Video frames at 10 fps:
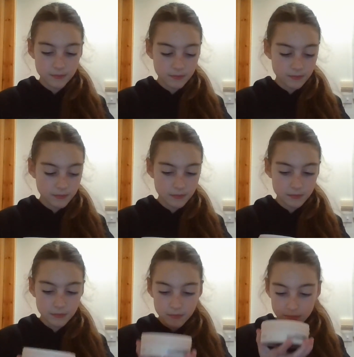
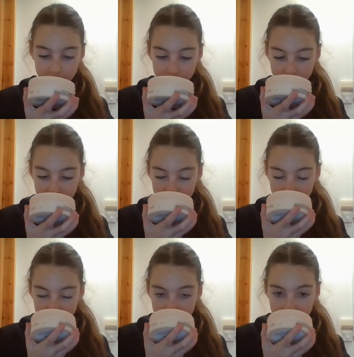
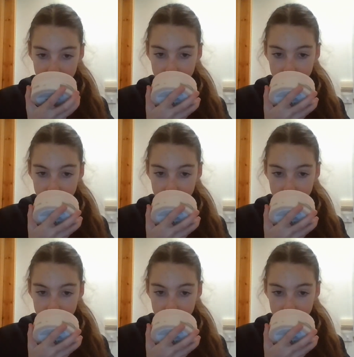No one is speaking in this clip.